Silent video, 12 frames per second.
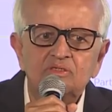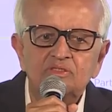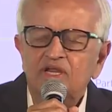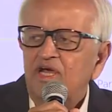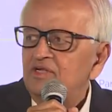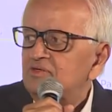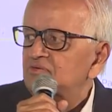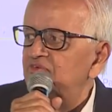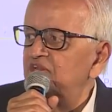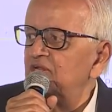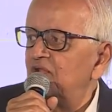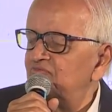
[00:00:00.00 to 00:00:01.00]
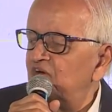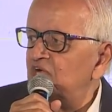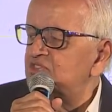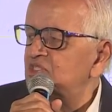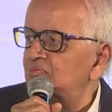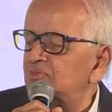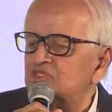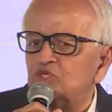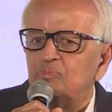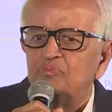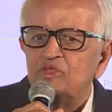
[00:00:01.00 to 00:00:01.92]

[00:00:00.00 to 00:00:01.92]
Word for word: there are very vast numbers of